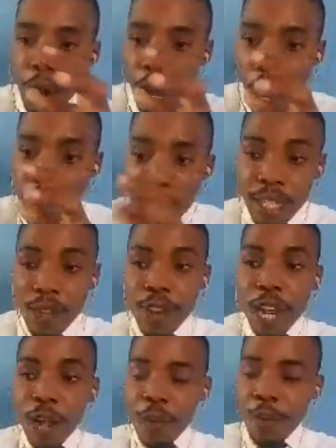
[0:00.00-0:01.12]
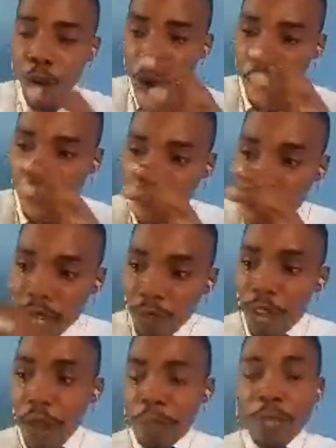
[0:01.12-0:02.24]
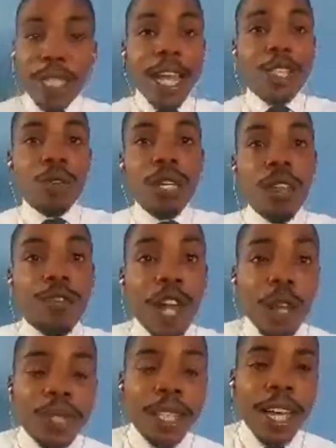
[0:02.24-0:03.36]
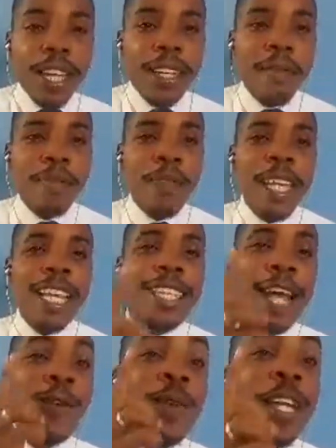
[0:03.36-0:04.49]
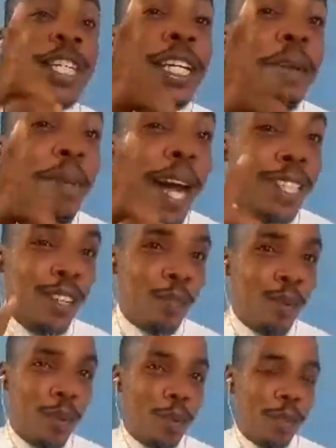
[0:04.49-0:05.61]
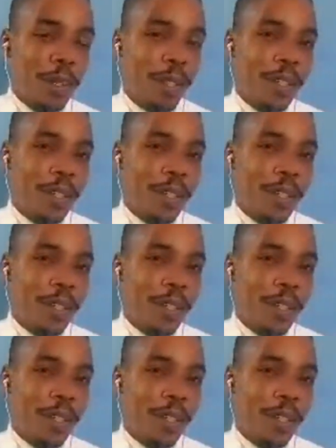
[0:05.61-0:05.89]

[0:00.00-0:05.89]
underdeveloped or developed state to developed state is enriching the minds of people.